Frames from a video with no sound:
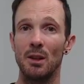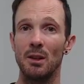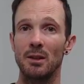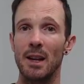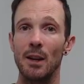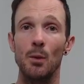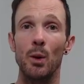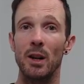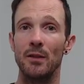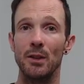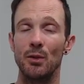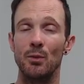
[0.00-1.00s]
take
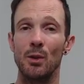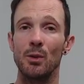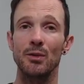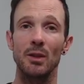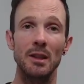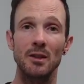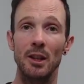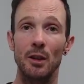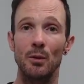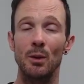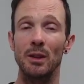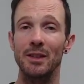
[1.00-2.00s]
whatever you roll. So let's say you
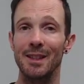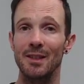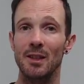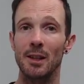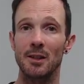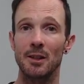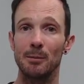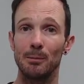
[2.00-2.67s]
roll a d6